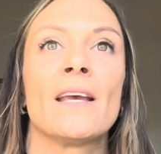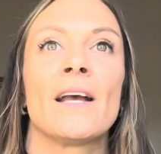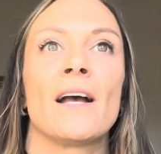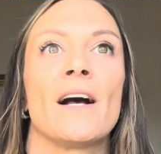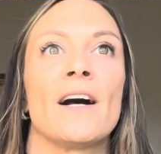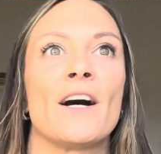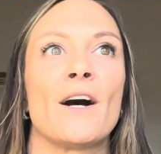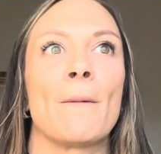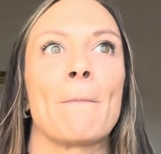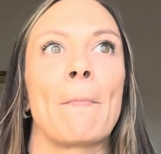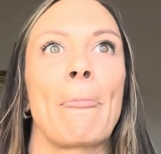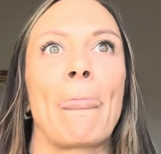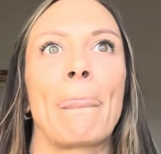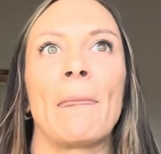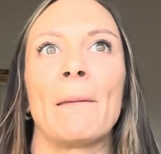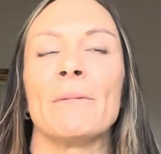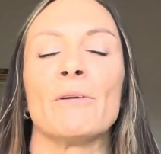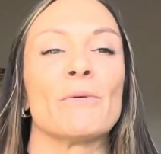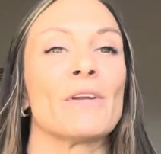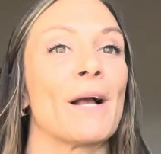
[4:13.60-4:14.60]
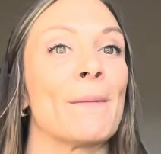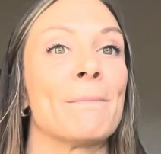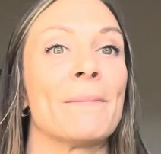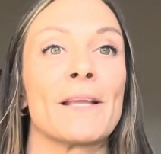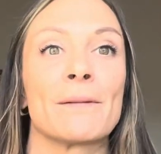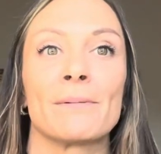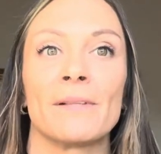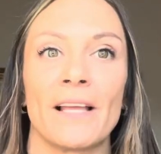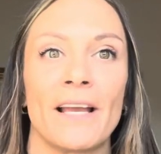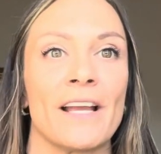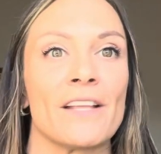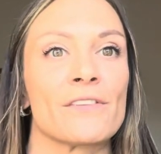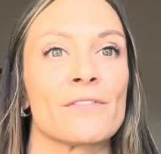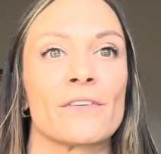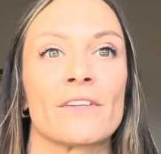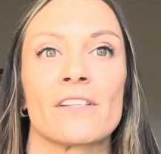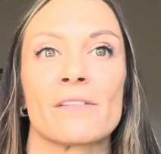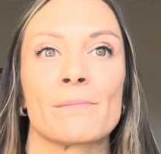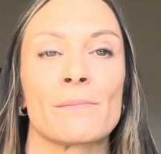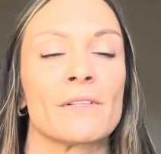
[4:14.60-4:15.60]
We got big plans for
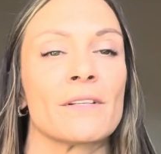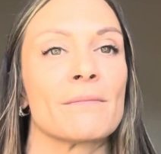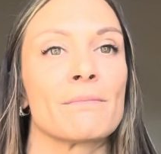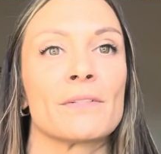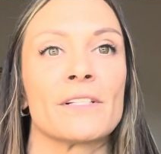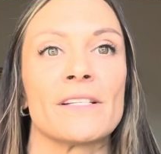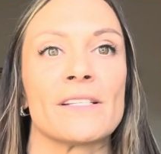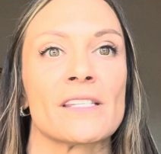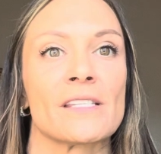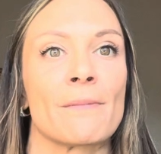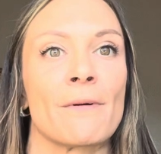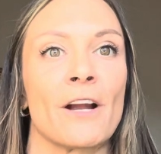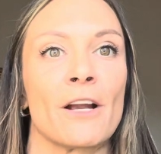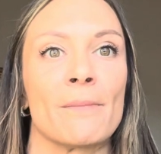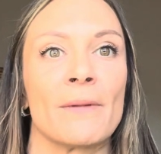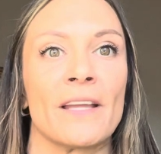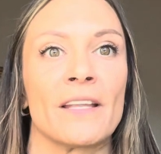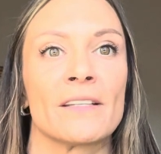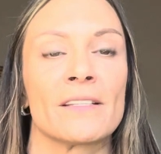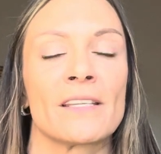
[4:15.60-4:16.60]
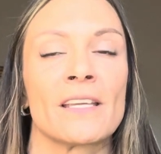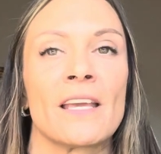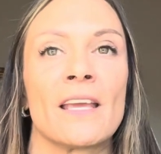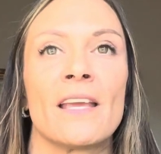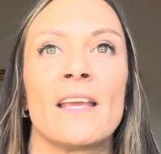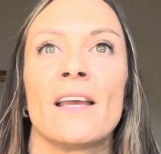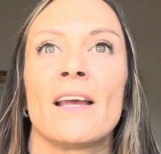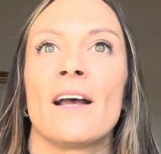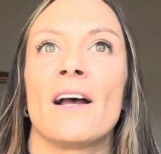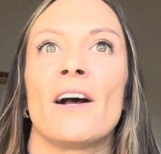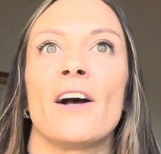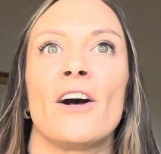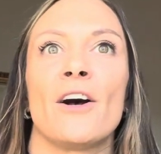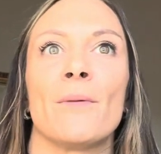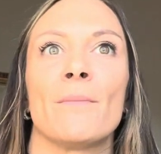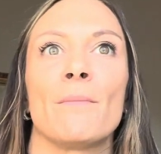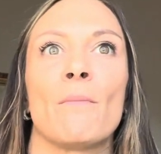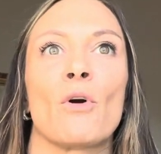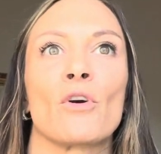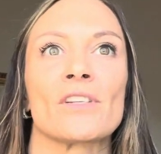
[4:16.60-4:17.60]
this police department,
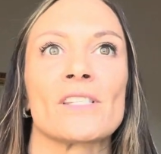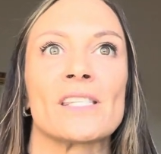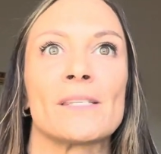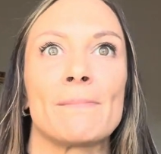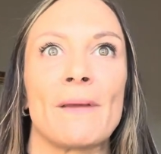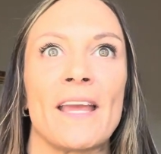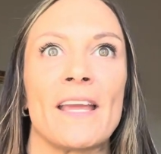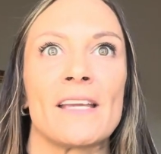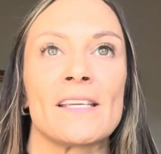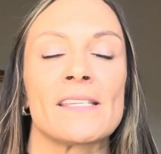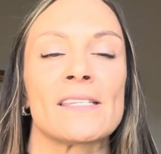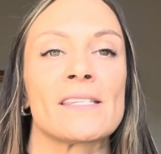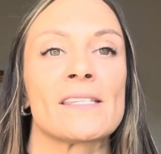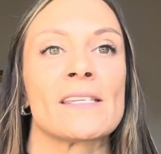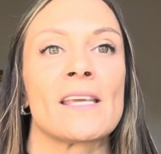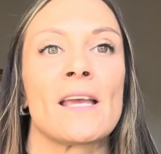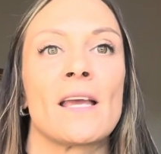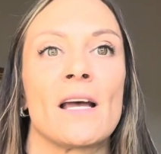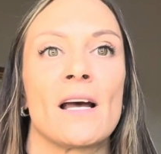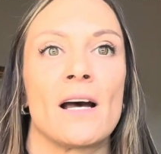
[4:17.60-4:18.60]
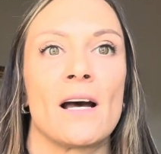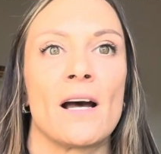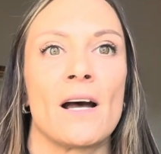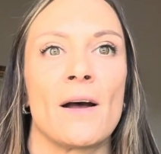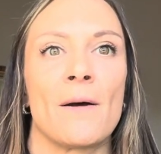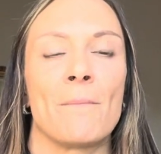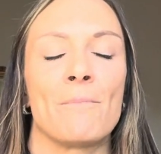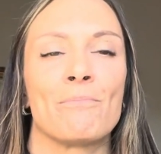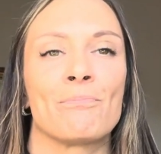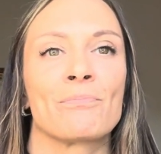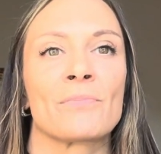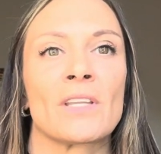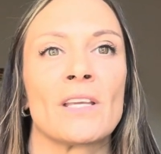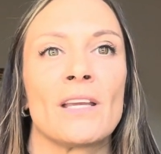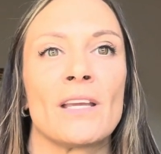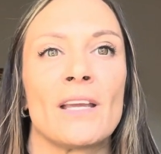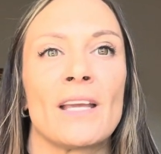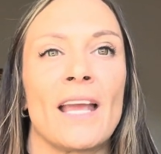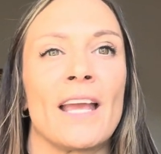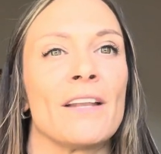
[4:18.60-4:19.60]
more space,
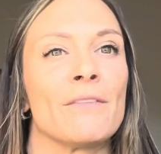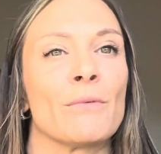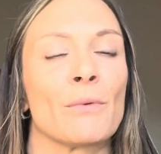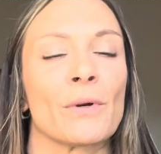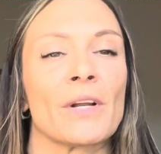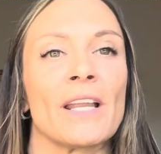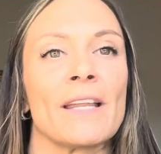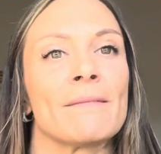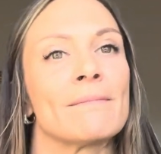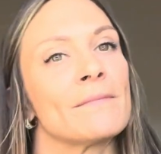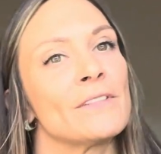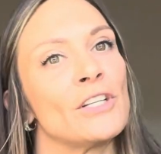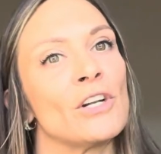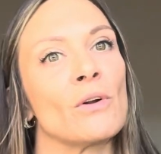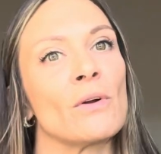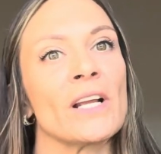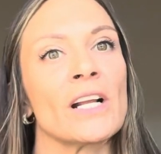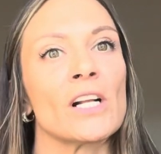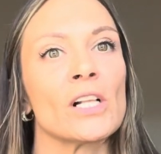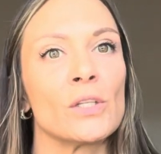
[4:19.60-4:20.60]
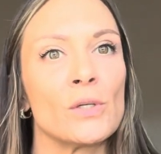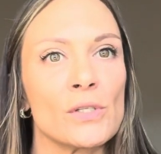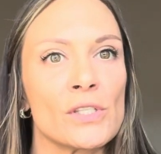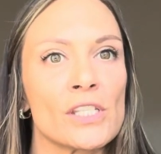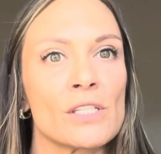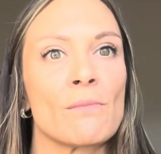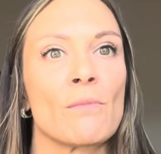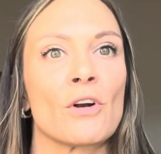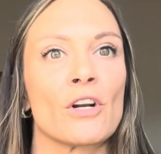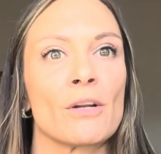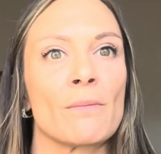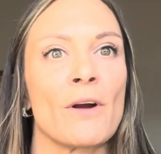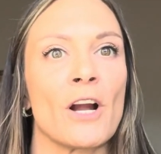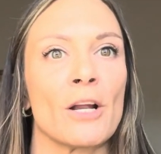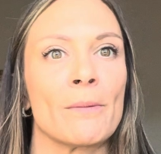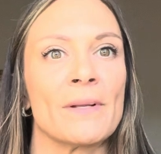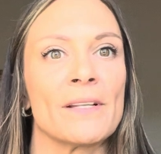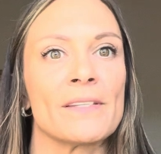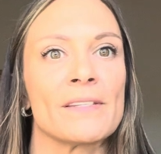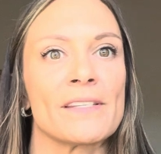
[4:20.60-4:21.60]
and we're going to include some more
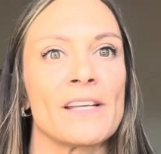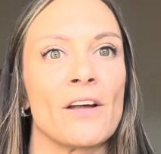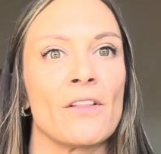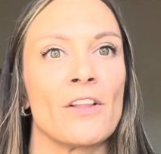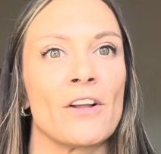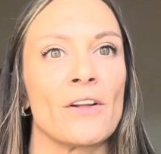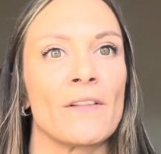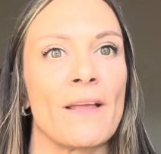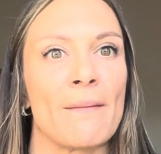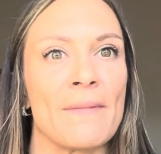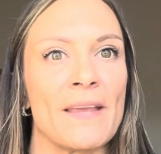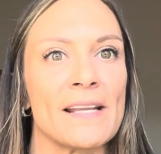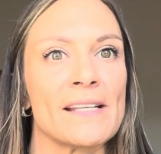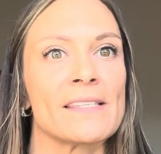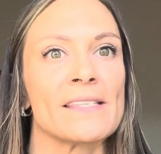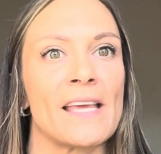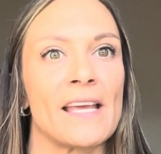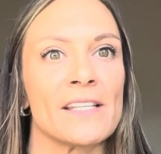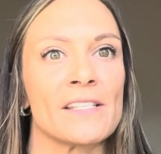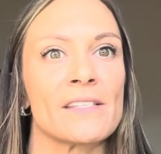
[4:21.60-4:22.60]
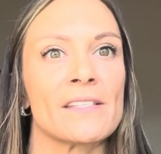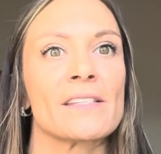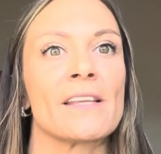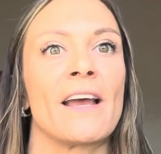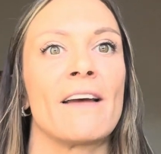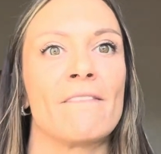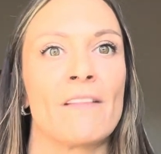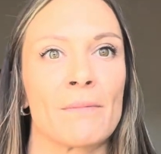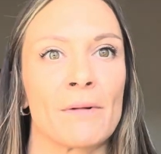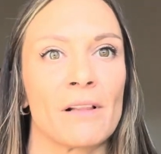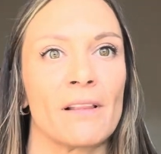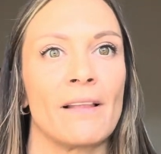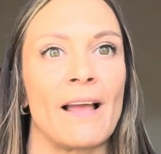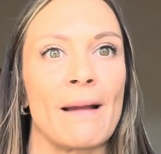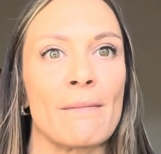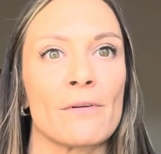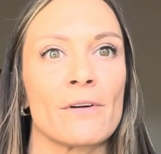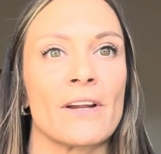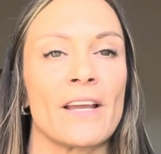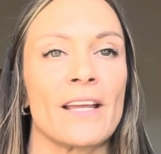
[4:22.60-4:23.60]
departments down there that makes sense to have them
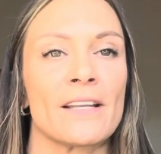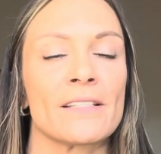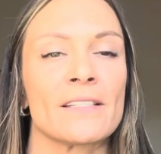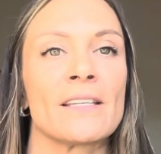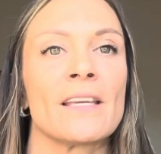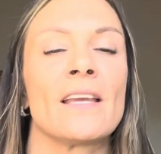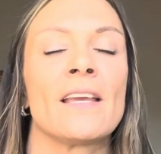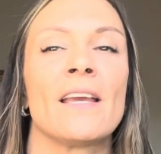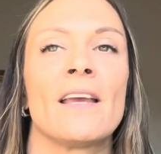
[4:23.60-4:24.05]
collaborate.